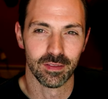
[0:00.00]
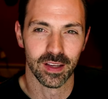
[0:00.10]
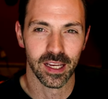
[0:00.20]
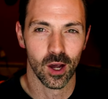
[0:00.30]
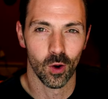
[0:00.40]

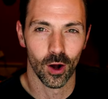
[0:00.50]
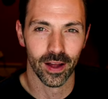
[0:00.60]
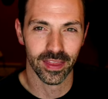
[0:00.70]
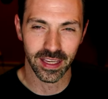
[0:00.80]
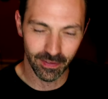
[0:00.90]
video
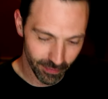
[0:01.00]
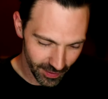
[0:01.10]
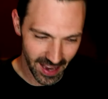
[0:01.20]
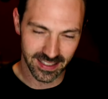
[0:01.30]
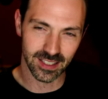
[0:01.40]
on the
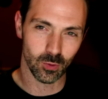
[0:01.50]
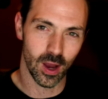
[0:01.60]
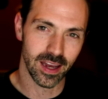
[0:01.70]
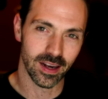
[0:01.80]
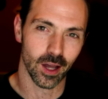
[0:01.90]
fastest way to